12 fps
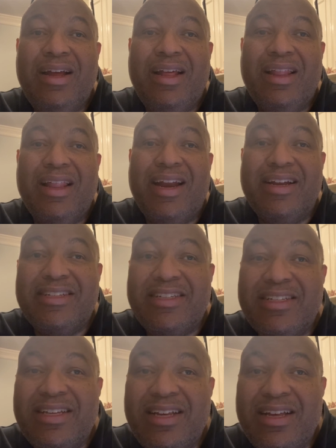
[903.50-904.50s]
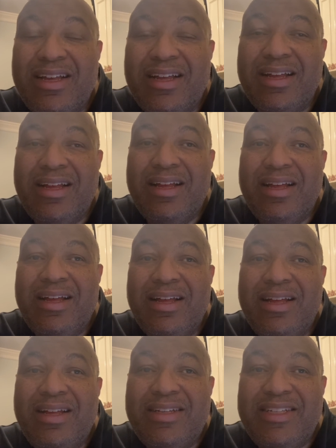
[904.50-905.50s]
Let us
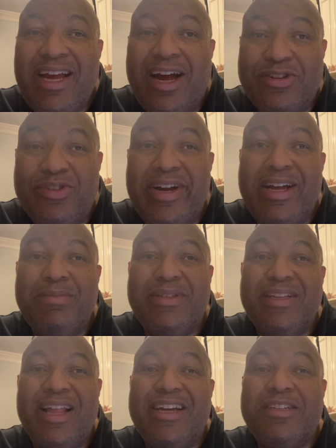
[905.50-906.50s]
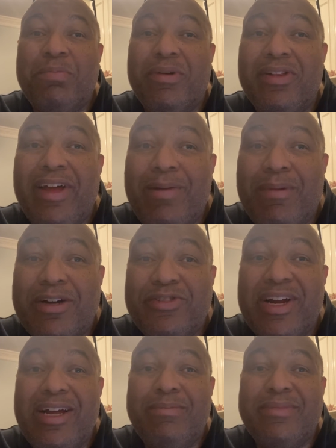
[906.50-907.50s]
see our dreams. Let us proclaim our
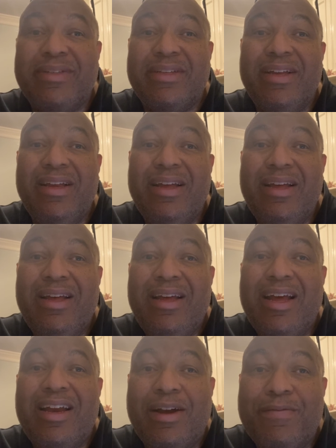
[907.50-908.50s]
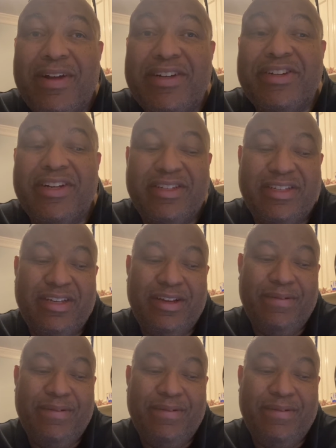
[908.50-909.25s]
dreams and our visions.